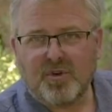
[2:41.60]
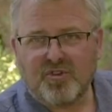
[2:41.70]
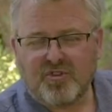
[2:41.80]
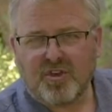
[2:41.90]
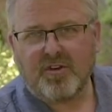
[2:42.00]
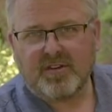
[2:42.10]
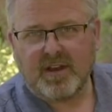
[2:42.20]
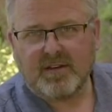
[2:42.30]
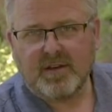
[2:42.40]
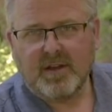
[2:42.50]
moisture
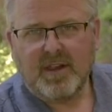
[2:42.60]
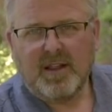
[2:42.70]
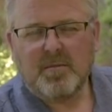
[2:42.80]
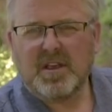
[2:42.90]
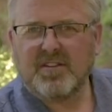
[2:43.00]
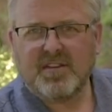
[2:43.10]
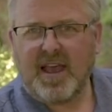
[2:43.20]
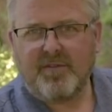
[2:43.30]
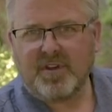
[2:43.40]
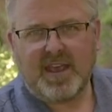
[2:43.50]
content, because I
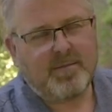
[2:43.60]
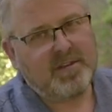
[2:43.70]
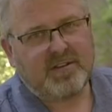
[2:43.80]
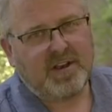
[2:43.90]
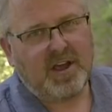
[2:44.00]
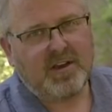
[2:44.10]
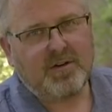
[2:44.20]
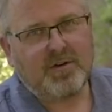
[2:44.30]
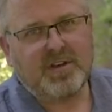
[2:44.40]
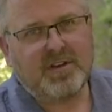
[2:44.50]
haven't kept this in
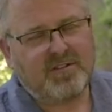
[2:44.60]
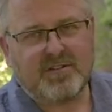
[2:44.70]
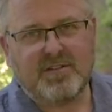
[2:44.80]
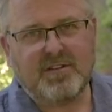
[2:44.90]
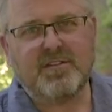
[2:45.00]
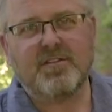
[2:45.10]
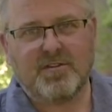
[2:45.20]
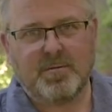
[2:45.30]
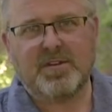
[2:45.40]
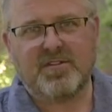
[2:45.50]
ideal conditions. This has
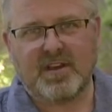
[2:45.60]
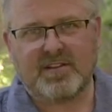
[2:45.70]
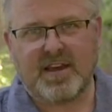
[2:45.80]
just been sat